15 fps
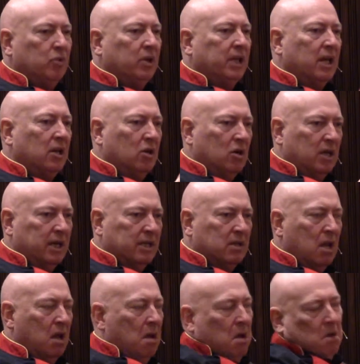you can call us.
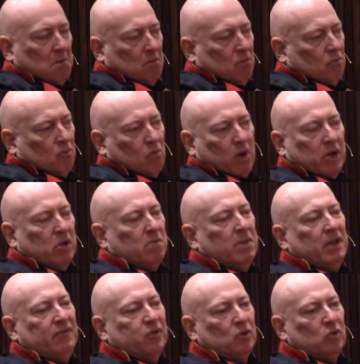When you
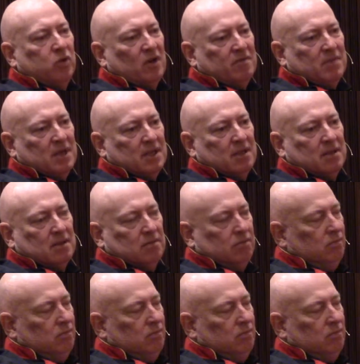made for 12 months,